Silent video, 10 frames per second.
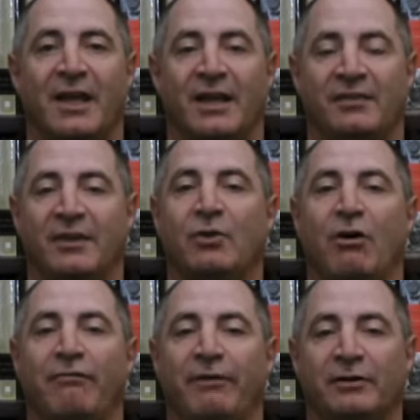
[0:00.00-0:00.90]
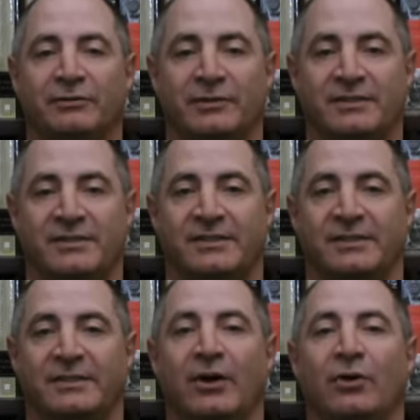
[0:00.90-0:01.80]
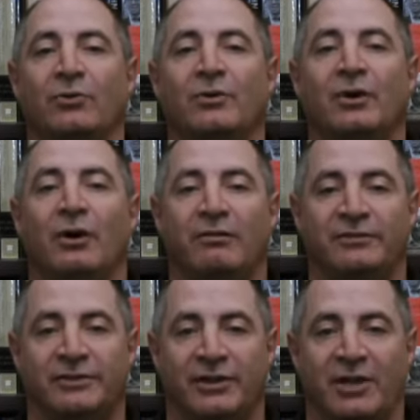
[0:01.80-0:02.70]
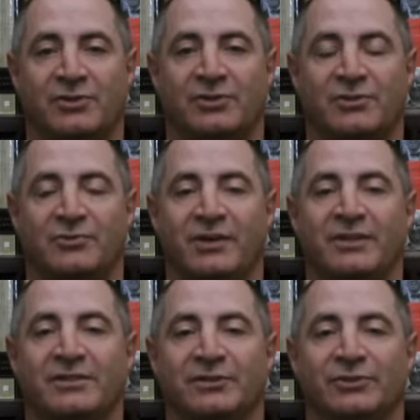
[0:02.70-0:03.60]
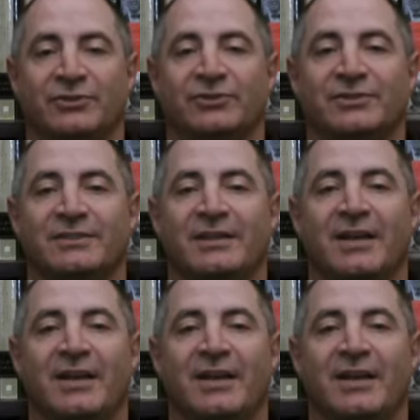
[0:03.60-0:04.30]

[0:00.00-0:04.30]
and the co-founder and CEO of International Screening Solutions.